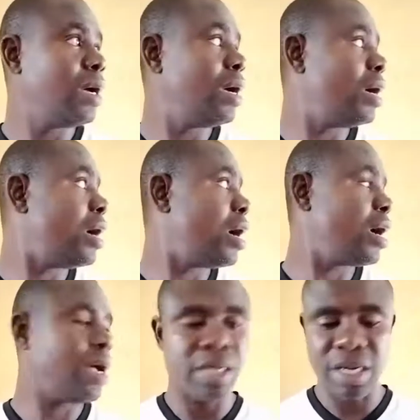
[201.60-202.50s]

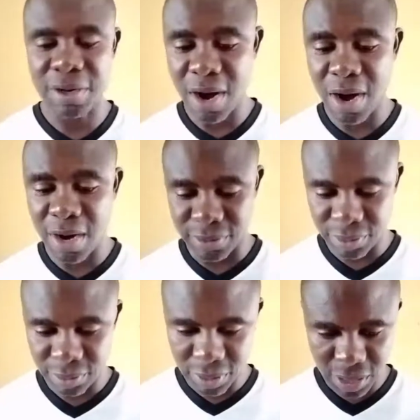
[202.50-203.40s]
crown, the
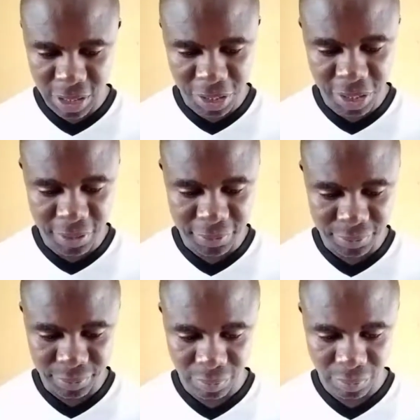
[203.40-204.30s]
King
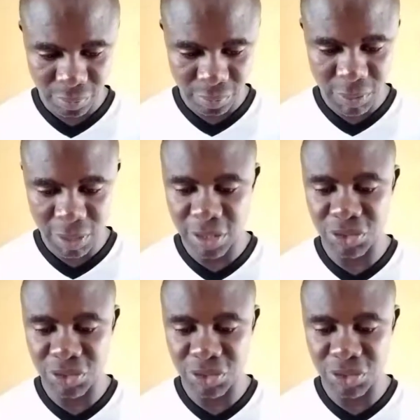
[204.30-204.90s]
Charles.